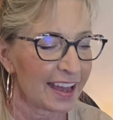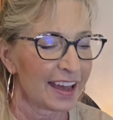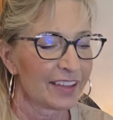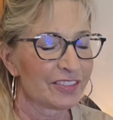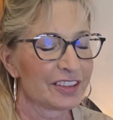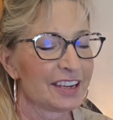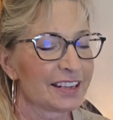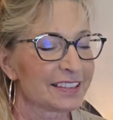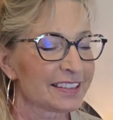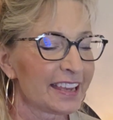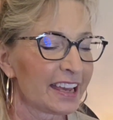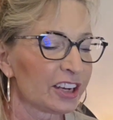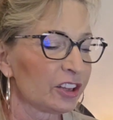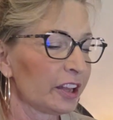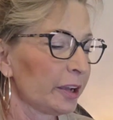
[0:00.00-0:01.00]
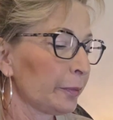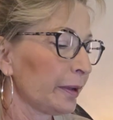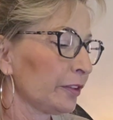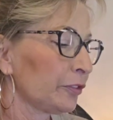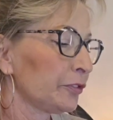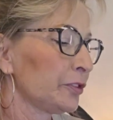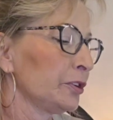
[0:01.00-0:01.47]
The next candle I
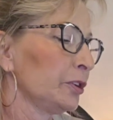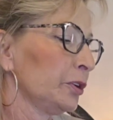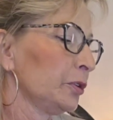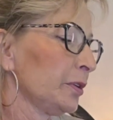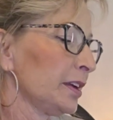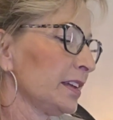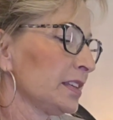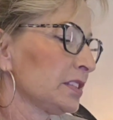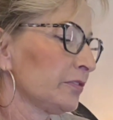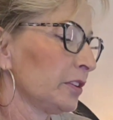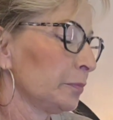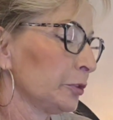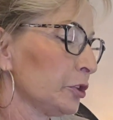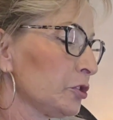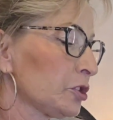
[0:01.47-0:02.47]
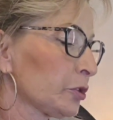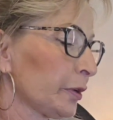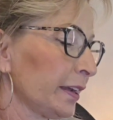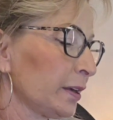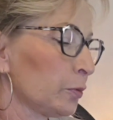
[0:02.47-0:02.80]
went through is from Goose Creek